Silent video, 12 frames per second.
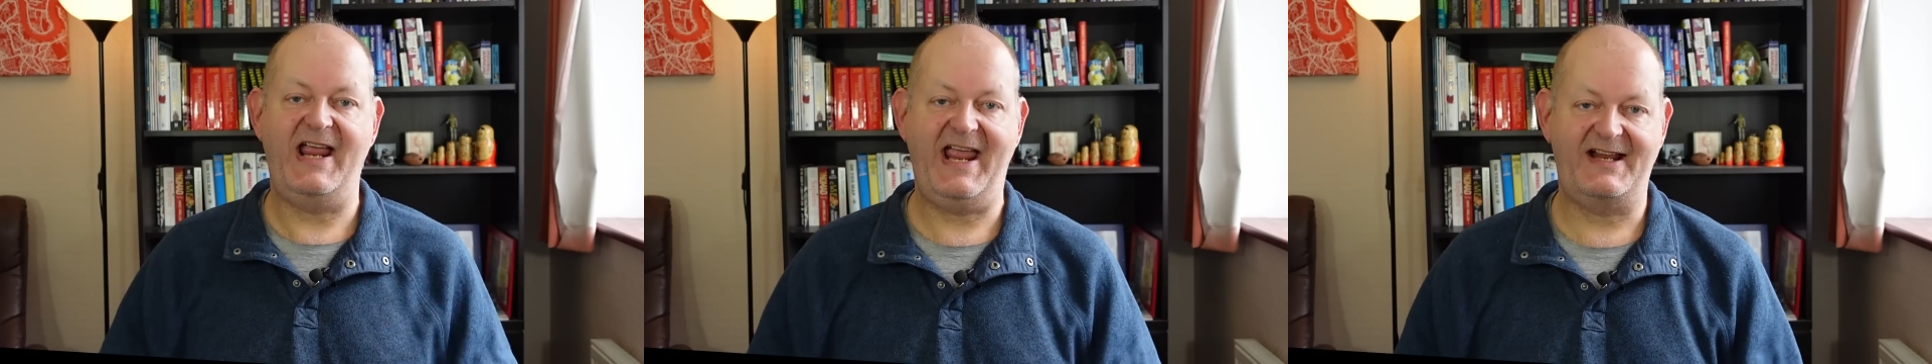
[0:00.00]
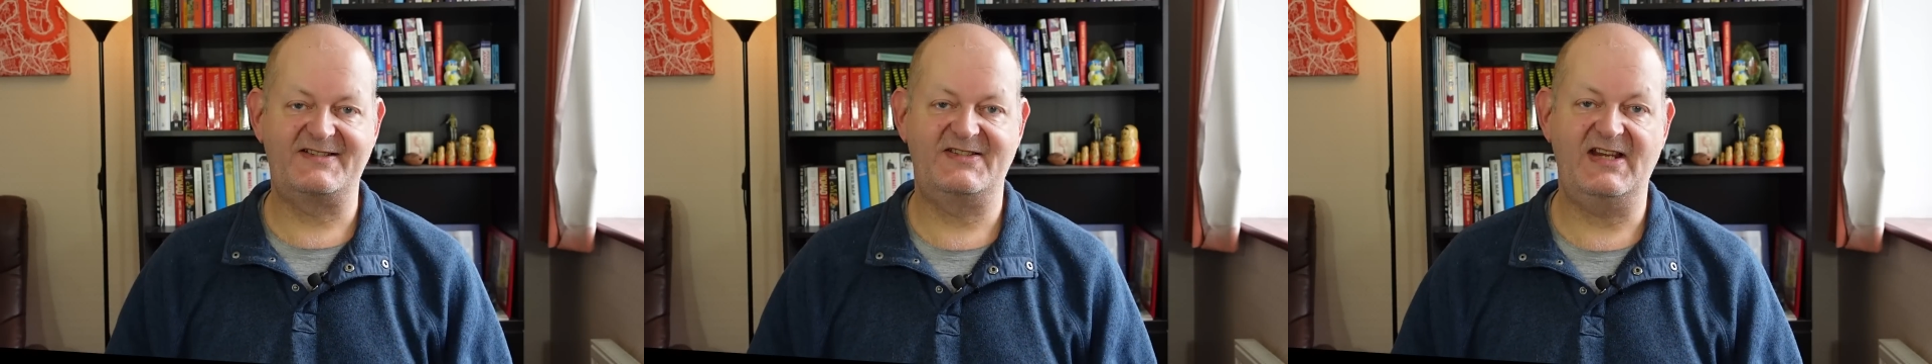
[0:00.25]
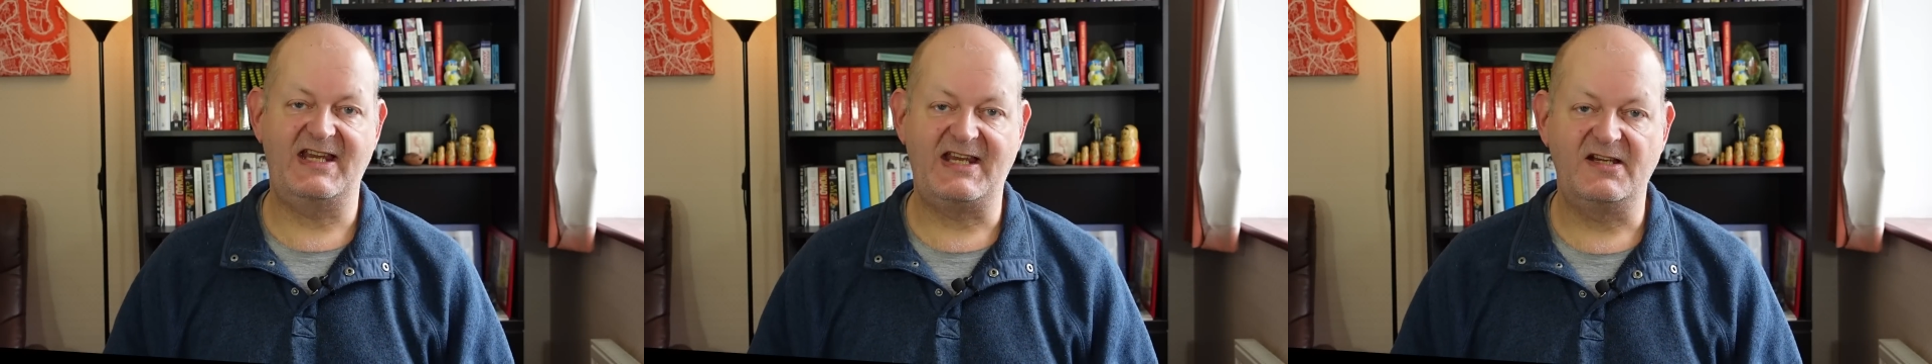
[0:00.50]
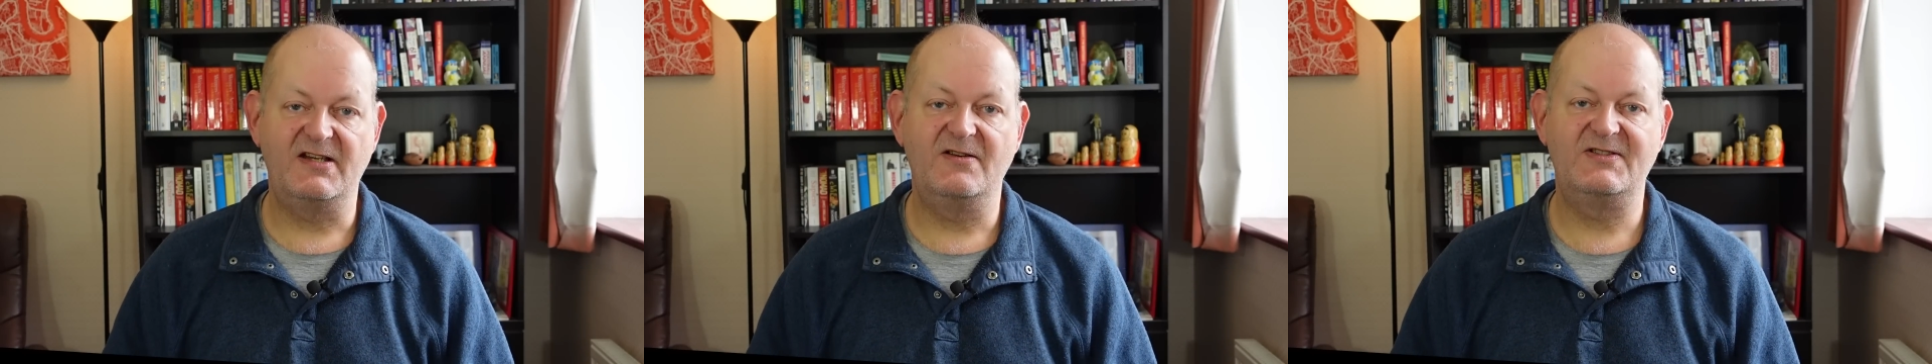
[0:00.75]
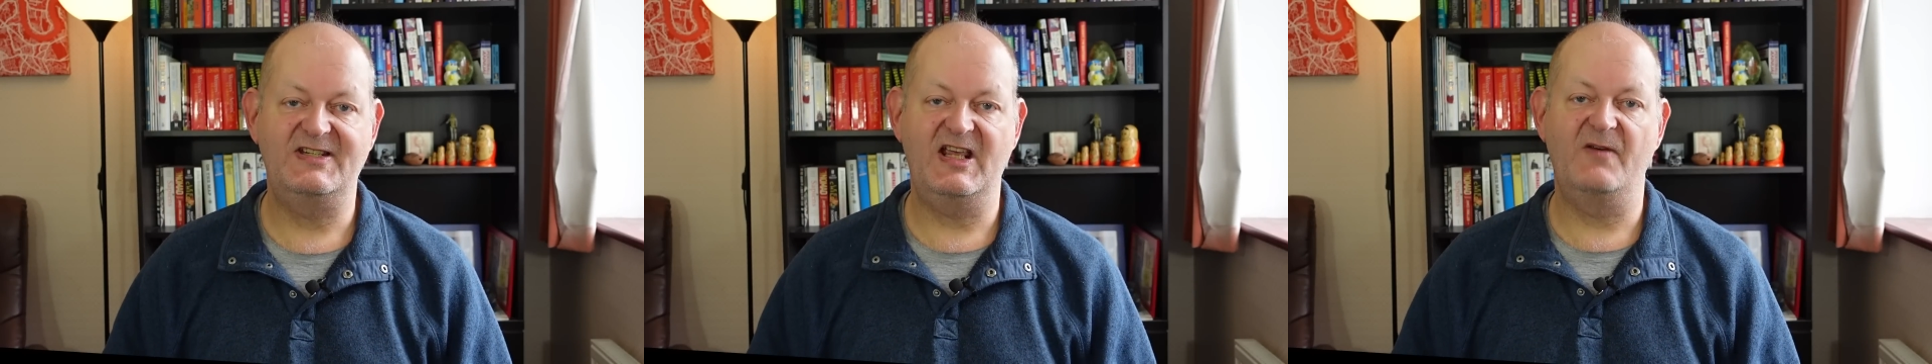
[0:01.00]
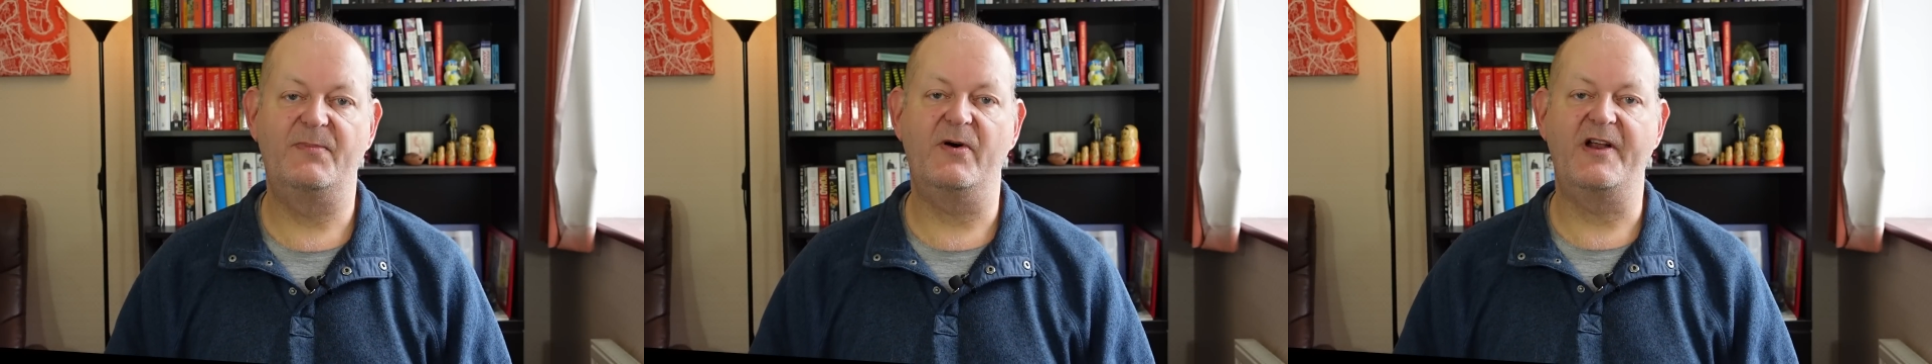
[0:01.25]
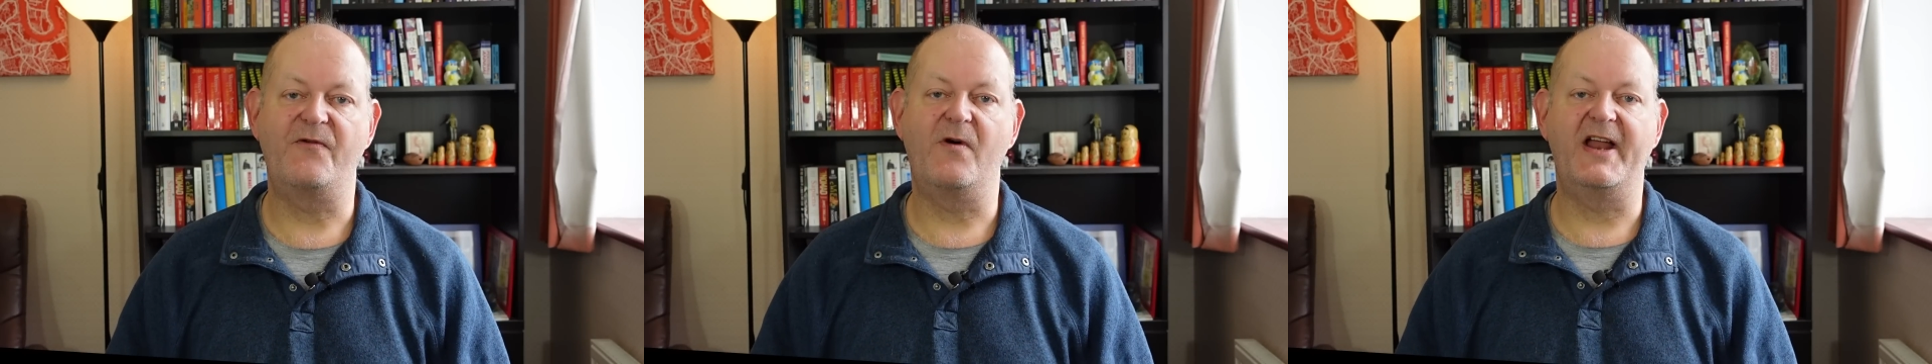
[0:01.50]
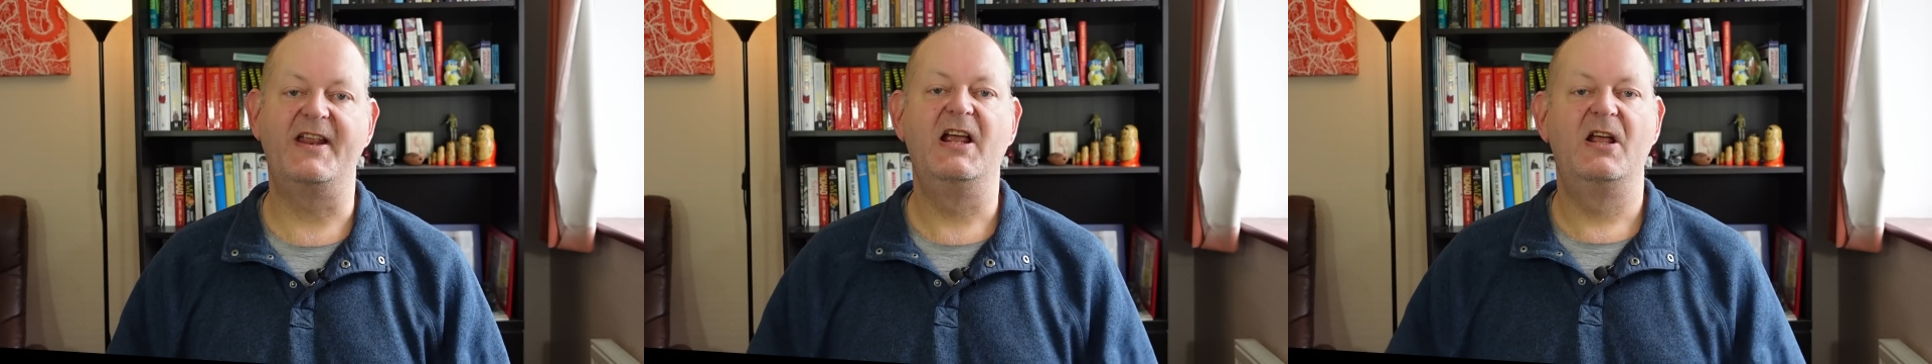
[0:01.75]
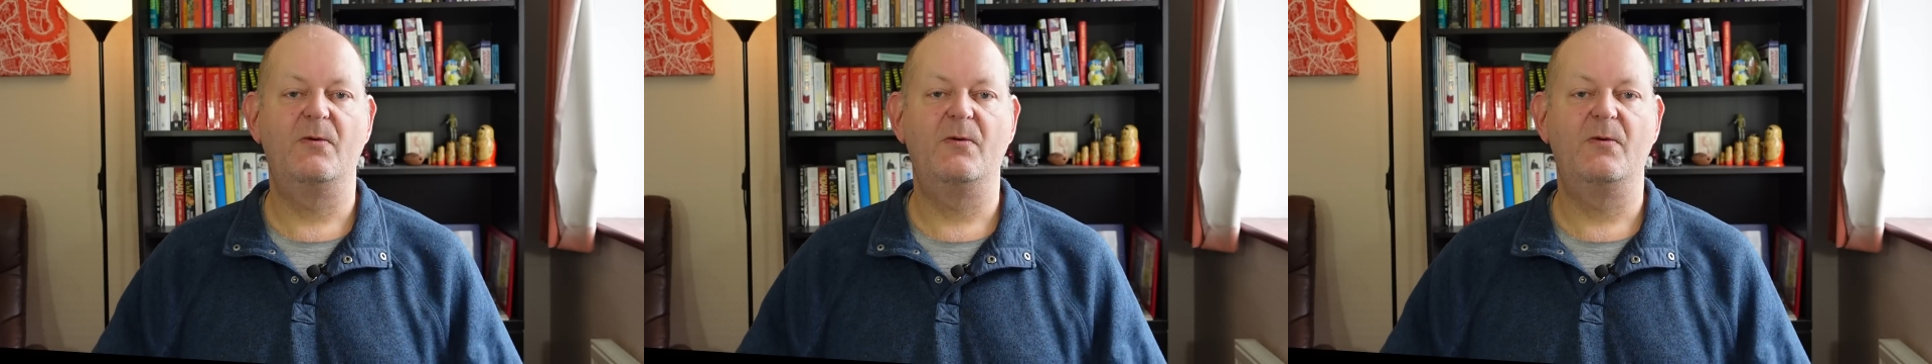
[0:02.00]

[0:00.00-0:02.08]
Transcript: ex-EU tier point run,